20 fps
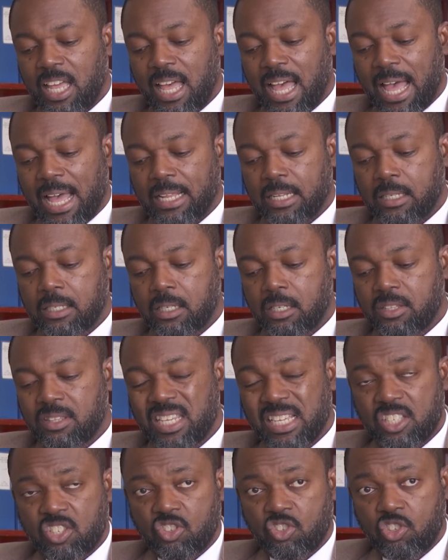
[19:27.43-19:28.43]
at
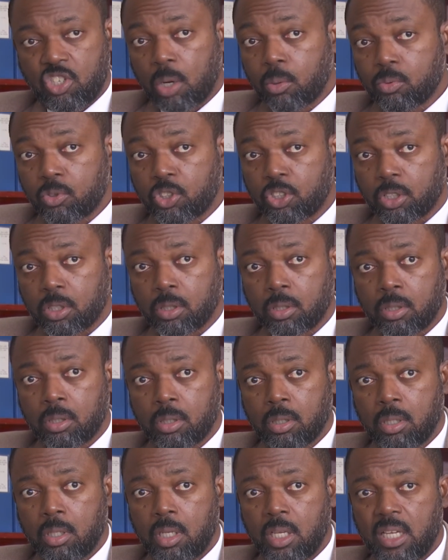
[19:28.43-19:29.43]
this juncture
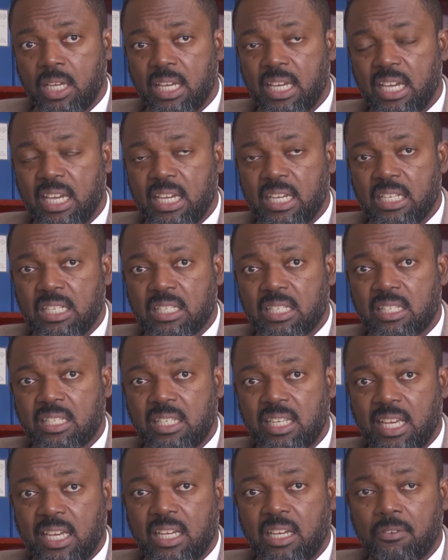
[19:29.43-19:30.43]
is
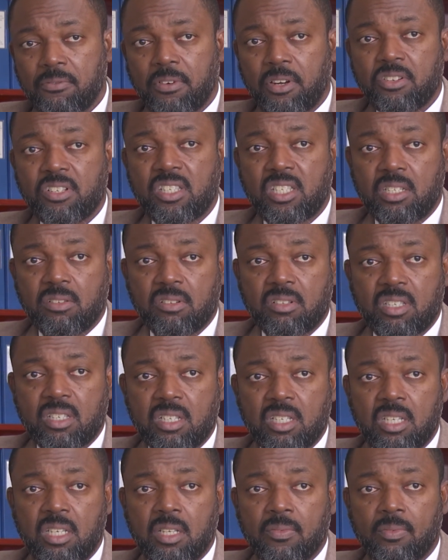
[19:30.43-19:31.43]
taking very
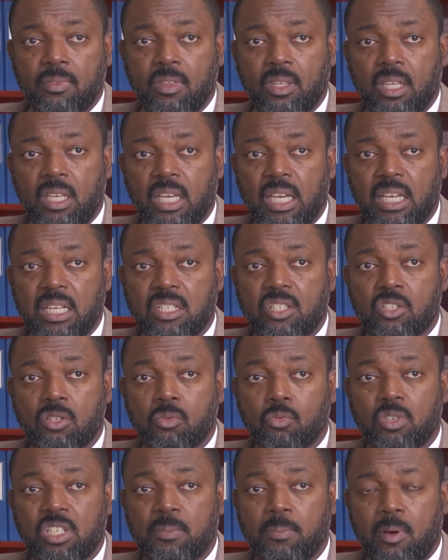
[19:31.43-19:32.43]
seriously its
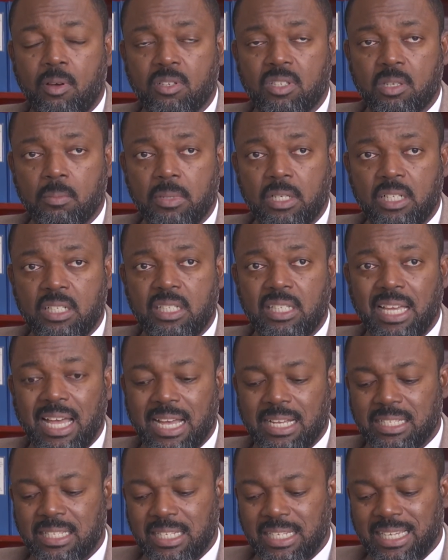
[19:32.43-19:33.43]
responsibility
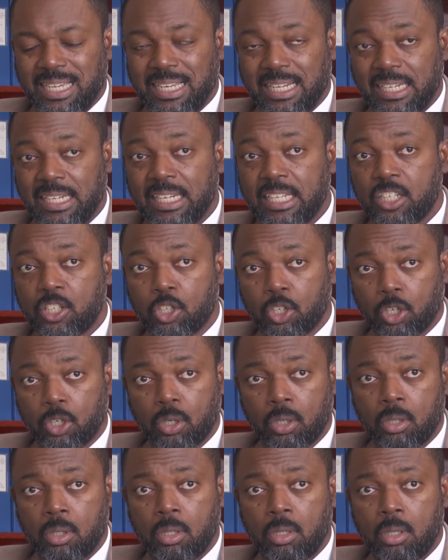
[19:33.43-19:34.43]
as a leader
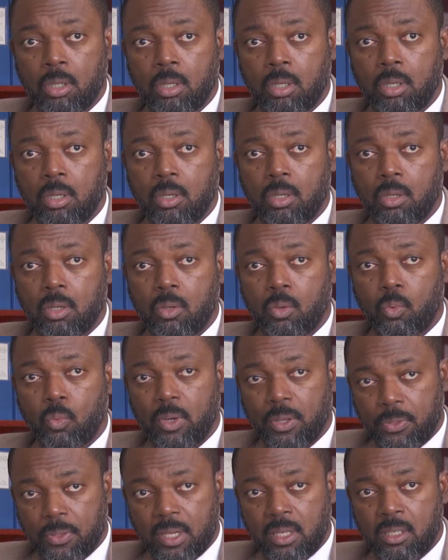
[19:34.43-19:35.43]

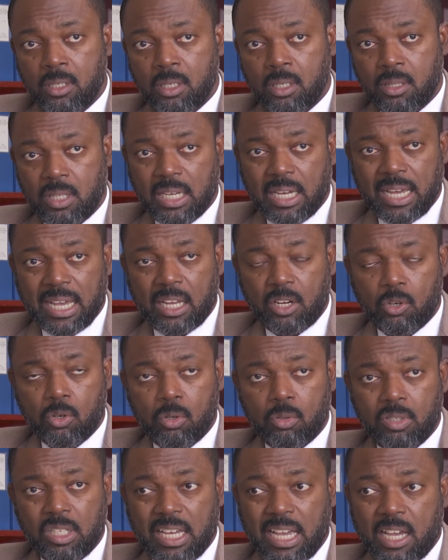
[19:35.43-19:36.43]
within the
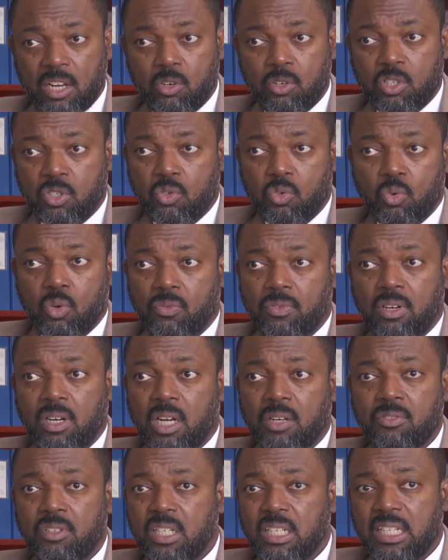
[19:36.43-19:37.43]
ILO. The ILO is over
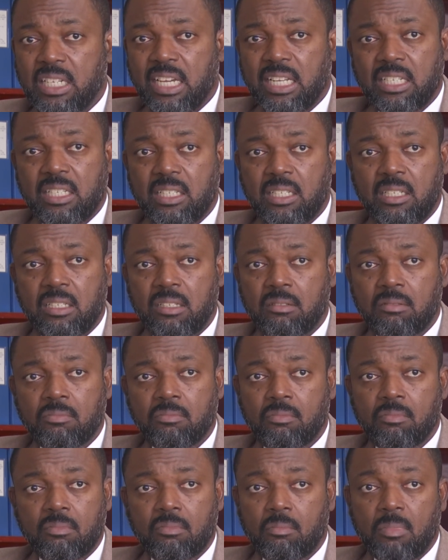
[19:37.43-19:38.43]
180
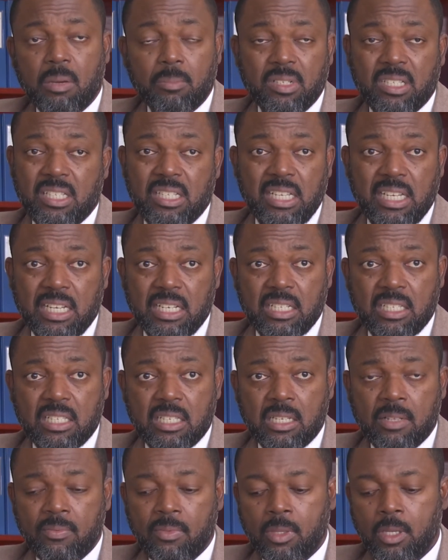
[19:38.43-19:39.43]
member states.